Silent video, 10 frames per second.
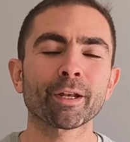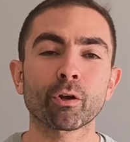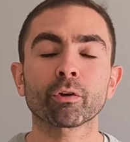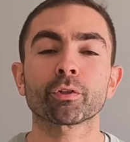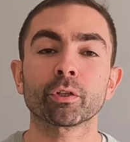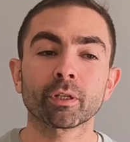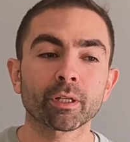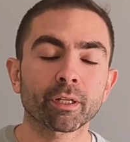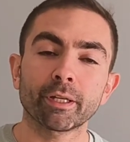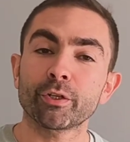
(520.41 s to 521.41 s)
not
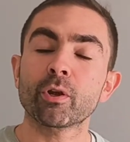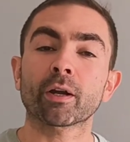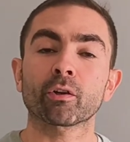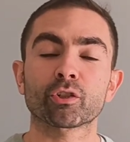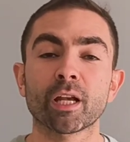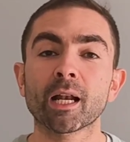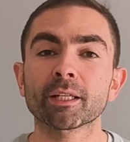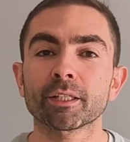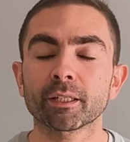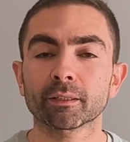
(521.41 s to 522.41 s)
you are not
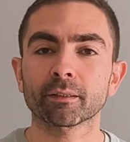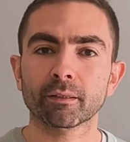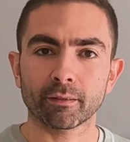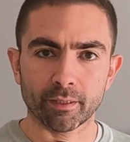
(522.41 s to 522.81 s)
challenging